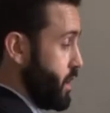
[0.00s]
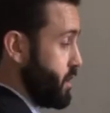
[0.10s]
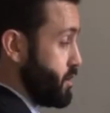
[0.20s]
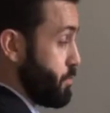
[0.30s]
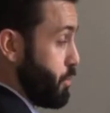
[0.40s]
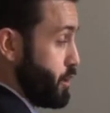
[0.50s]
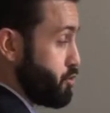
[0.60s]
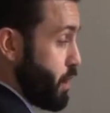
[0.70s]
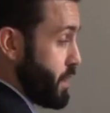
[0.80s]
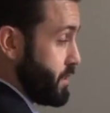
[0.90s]
This is a pretty
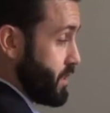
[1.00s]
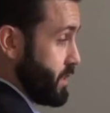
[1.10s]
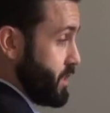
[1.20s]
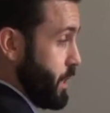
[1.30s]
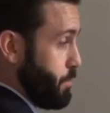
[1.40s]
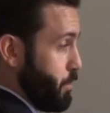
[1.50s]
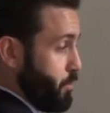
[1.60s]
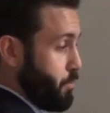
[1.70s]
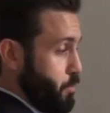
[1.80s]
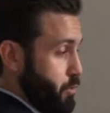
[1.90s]
drastic example
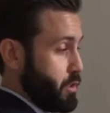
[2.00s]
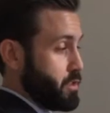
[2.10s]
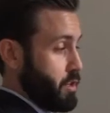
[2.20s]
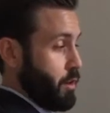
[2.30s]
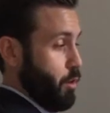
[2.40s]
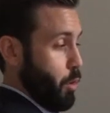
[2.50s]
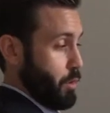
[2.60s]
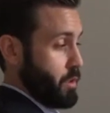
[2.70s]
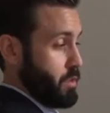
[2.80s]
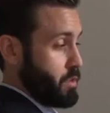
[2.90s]
of Fabrizio
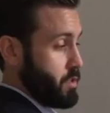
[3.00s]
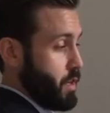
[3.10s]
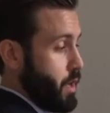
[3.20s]
holding this,